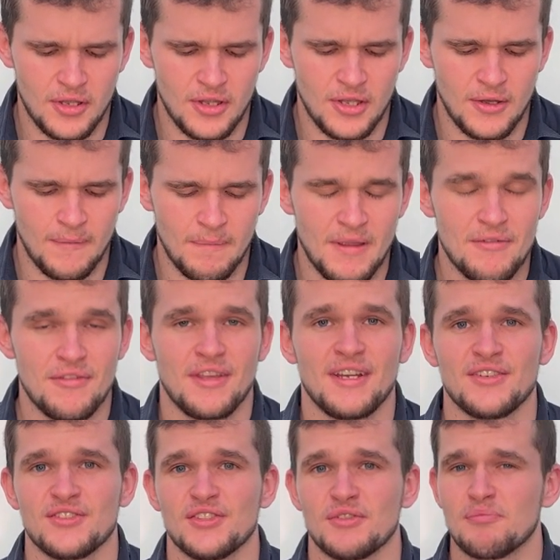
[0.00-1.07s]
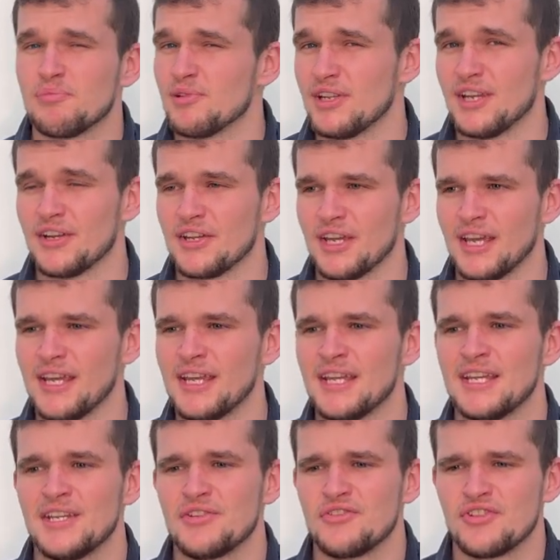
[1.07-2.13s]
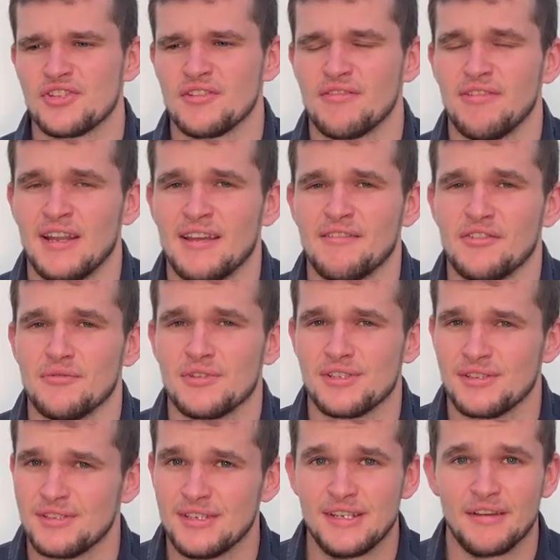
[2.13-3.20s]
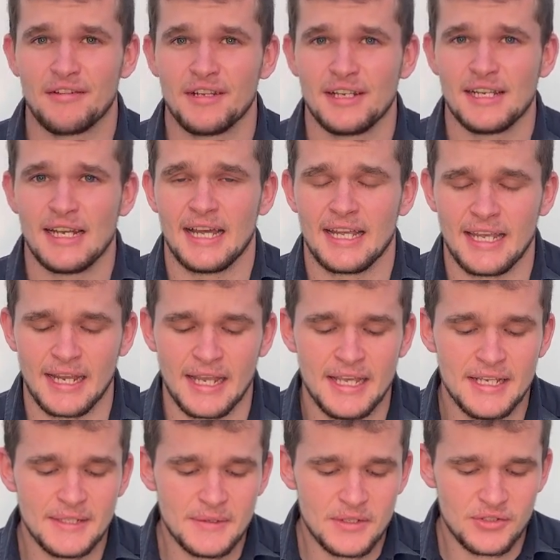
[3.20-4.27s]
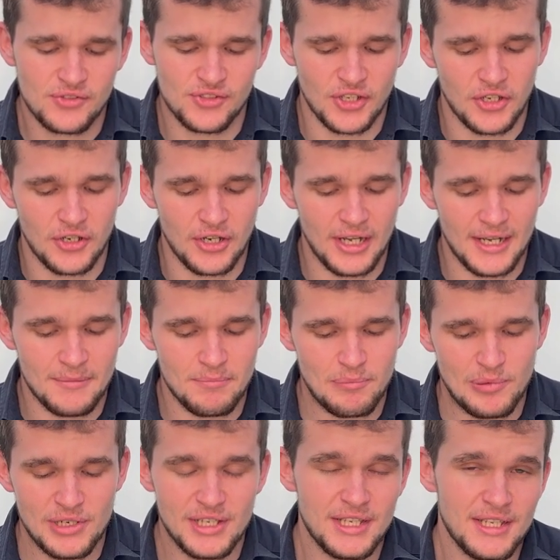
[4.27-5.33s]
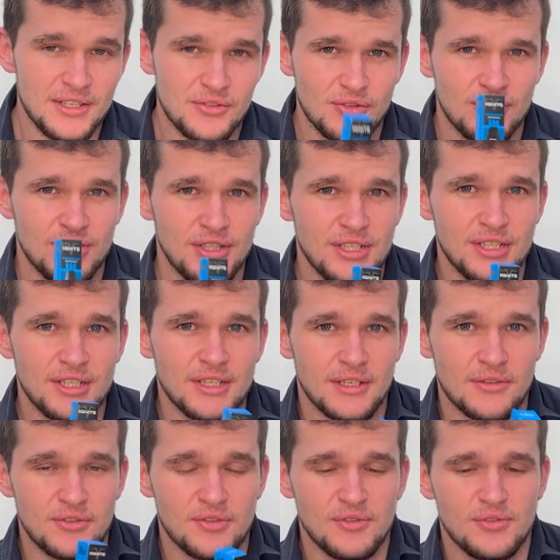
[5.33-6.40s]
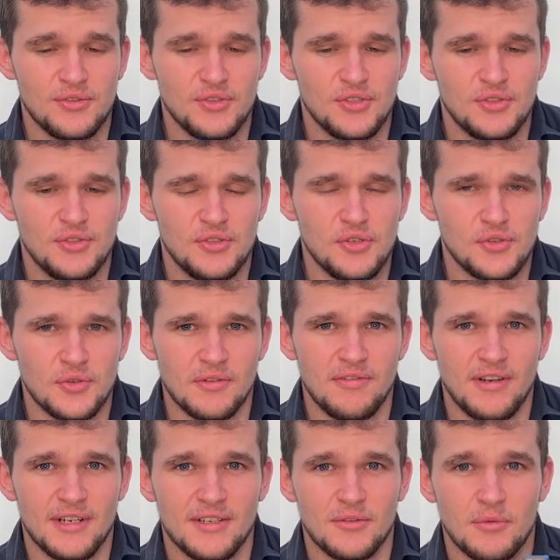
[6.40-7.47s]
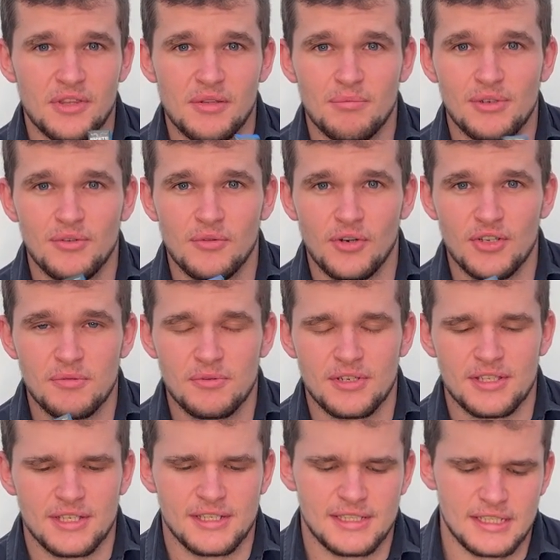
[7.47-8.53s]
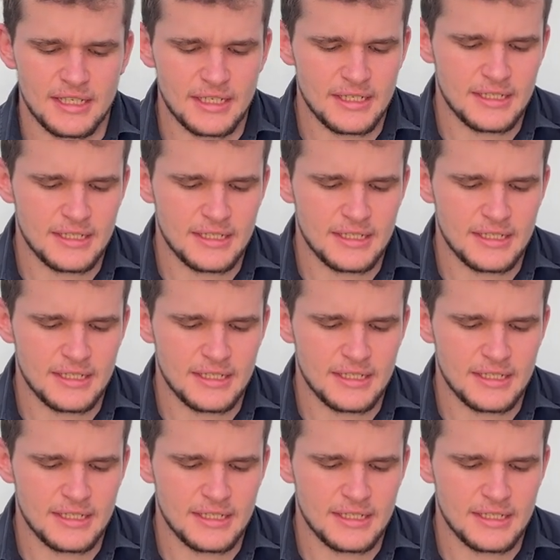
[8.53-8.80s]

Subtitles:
yeah, everything else is pretty okay, just the flavor was definitely lacking. So I'm pretty keen to see to sort of find out what the blue raspberry tastes like.